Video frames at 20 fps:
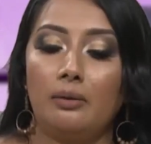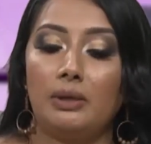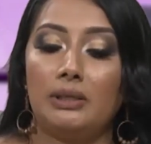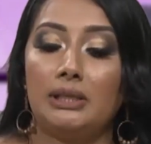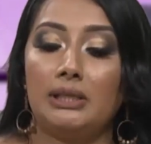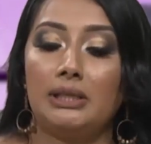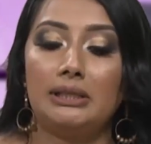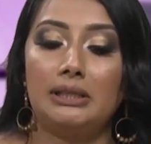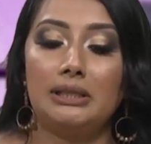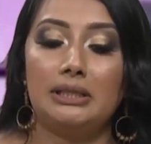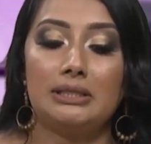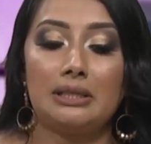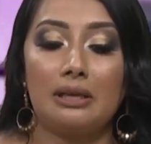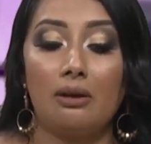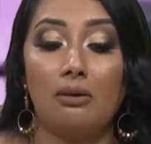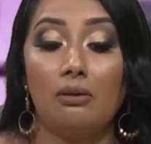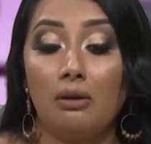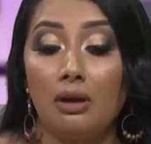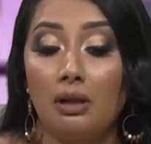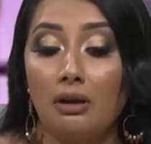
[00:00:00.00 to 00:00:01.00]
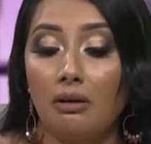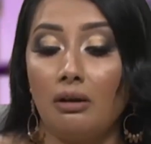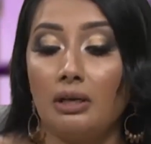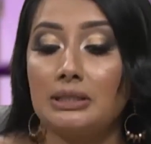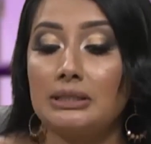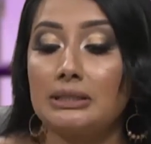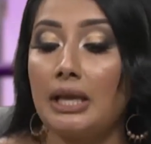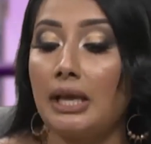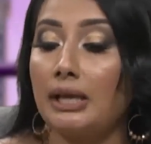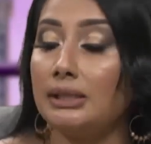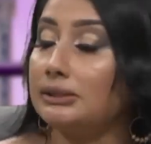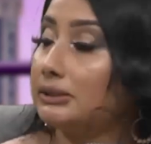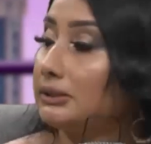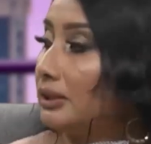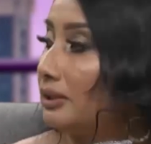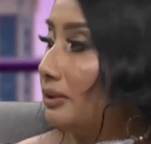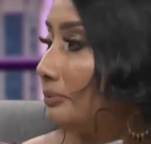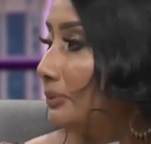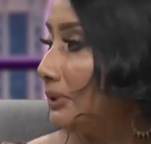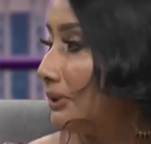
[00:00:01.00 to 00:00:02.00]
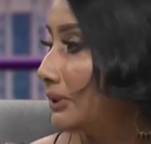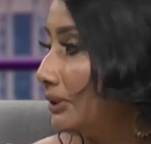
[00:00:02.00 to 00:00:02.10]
Here, but then these are all authentic